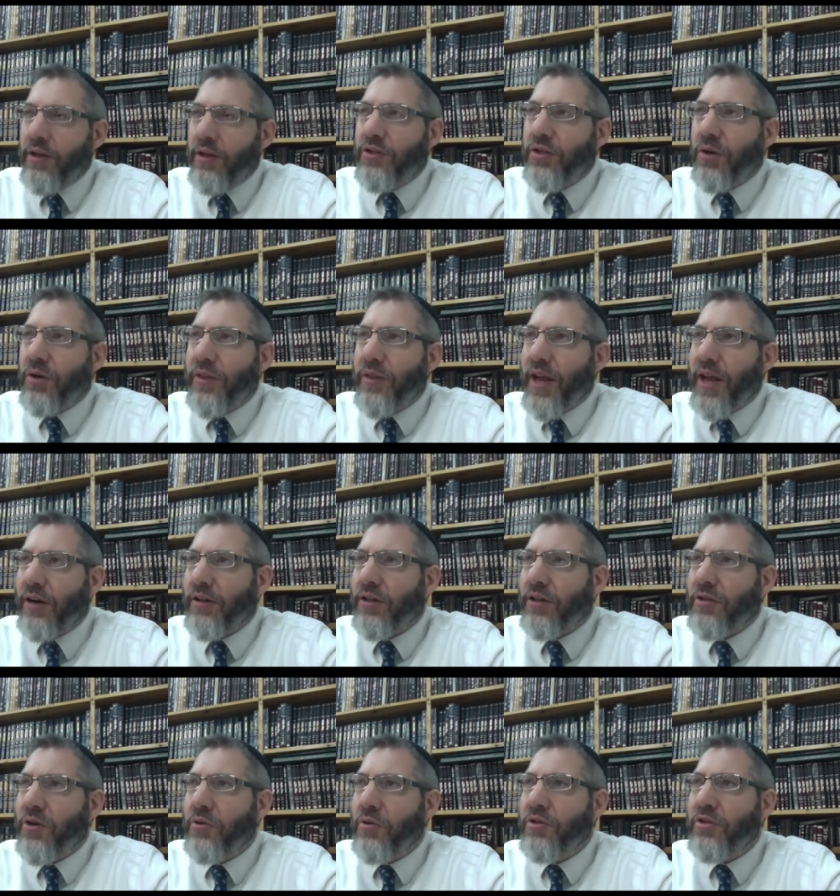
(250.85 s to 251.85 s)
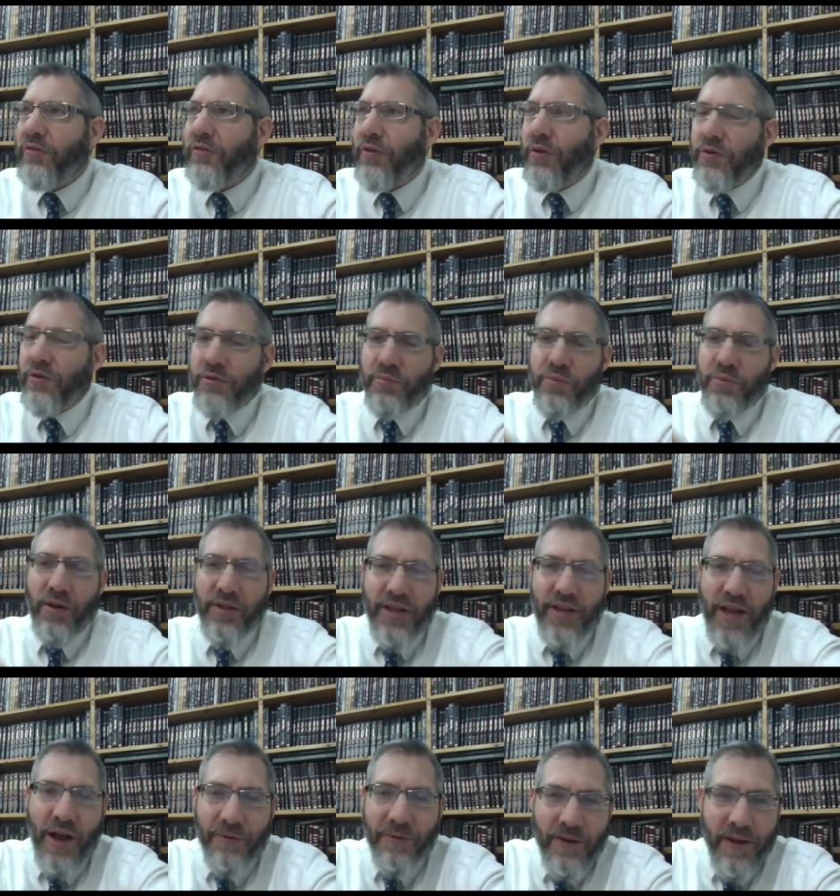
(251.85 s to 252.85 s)
So there the Tosafos point
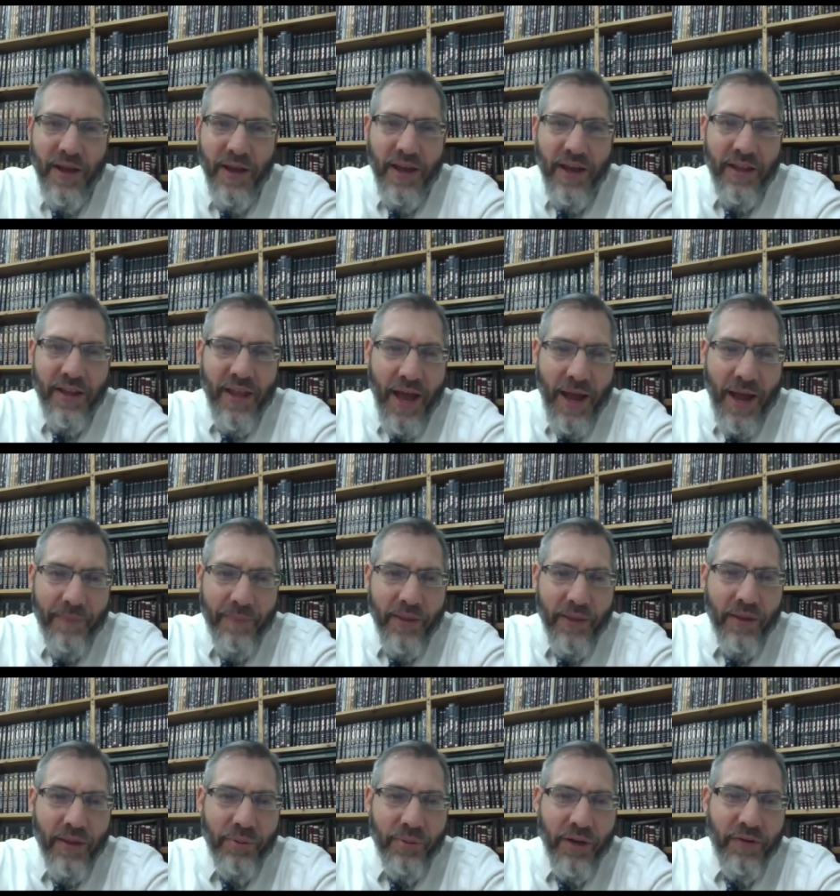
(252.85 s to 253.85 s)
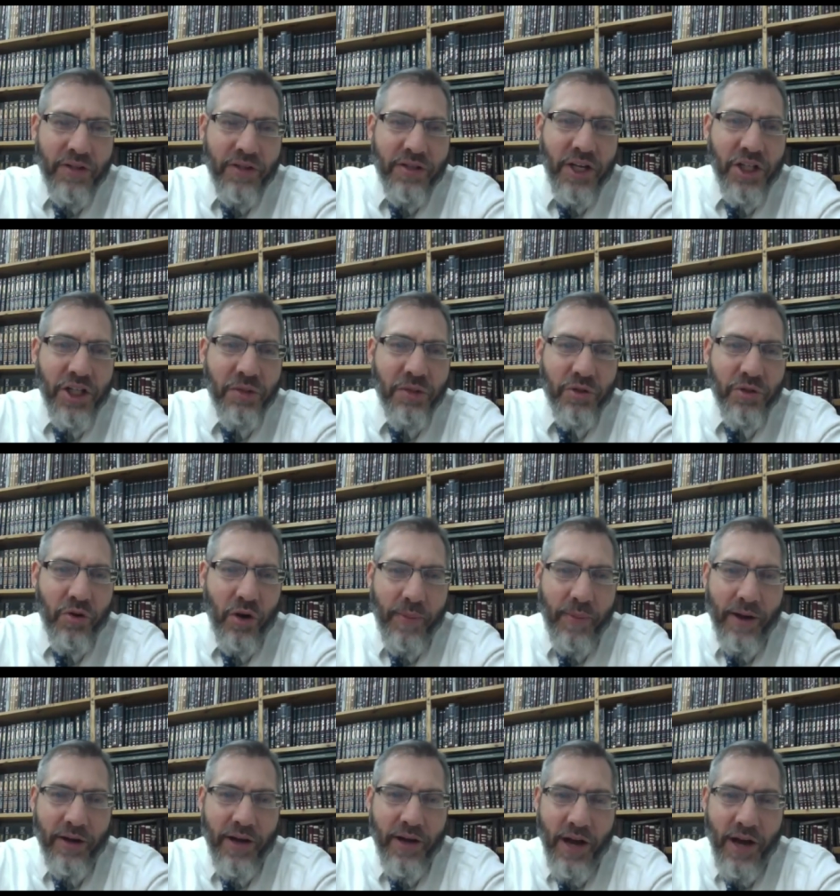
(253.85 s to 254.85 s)
out that the previous teaching was
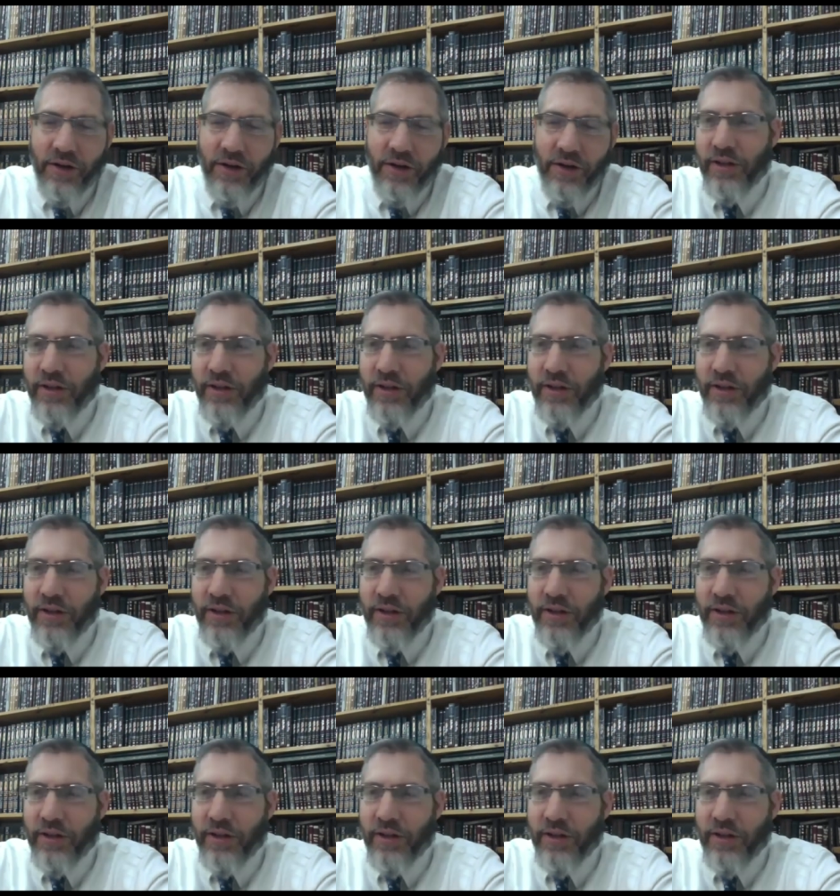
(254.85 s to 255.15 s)
talking about Hanukkah,